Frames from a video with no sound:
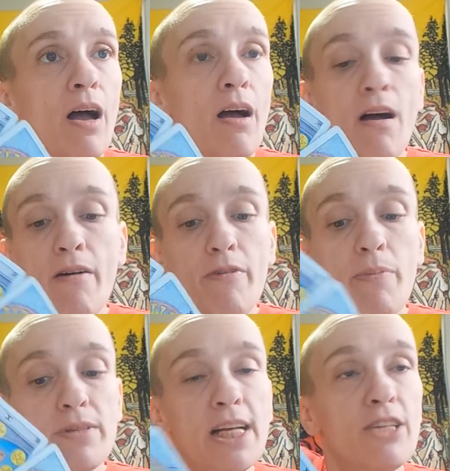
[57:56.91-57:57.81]
of a
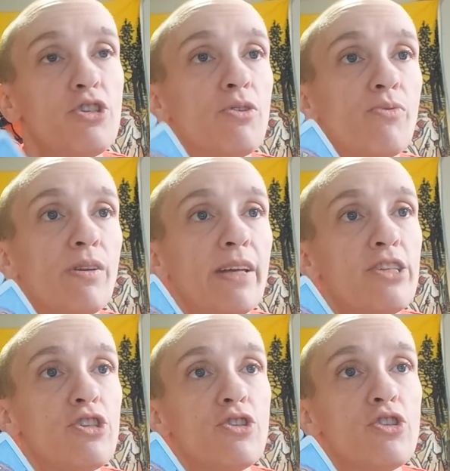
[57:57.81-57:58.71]
potential
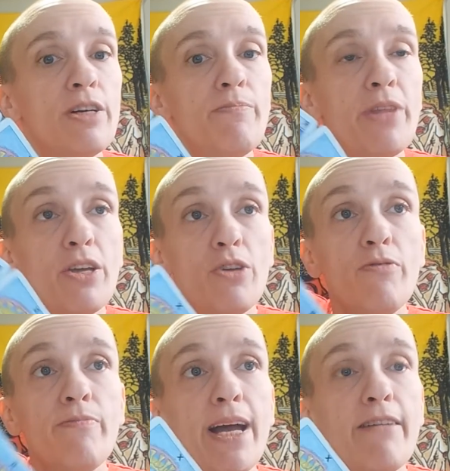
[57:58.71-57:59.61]
relationship that
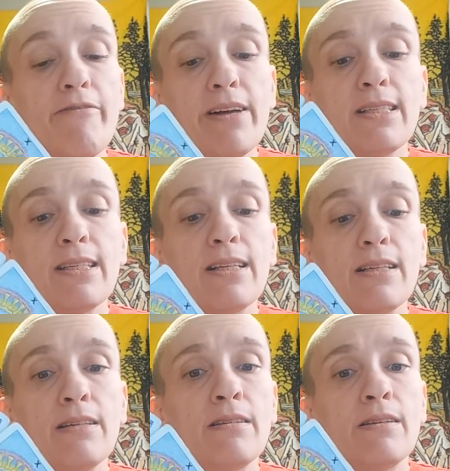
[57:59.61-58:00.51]
you've
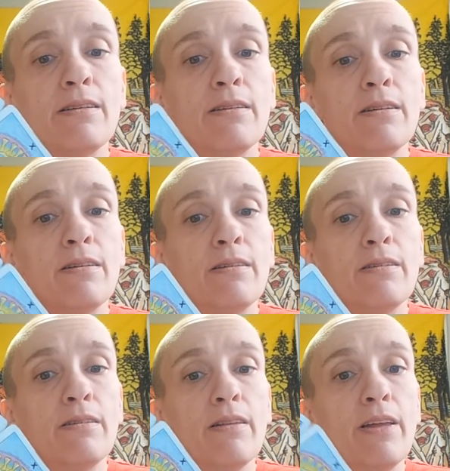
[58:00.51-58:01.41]
manifested,
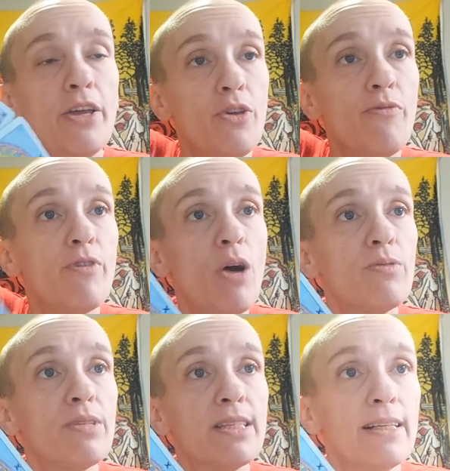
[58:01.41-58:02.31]
that you've
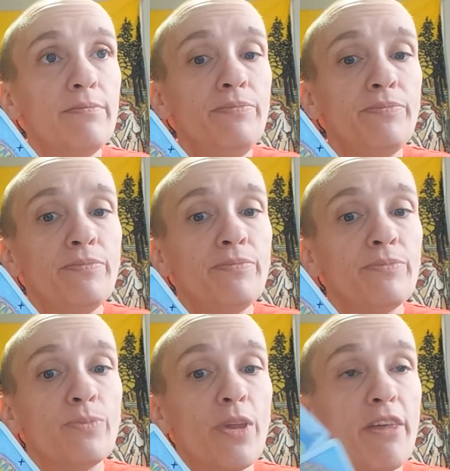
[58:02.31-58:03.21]
ghosted
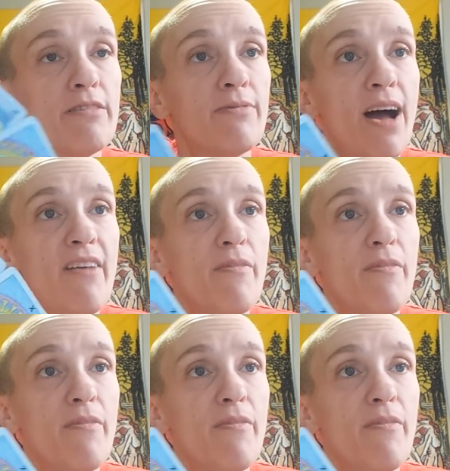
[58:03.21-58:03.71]
with this Five of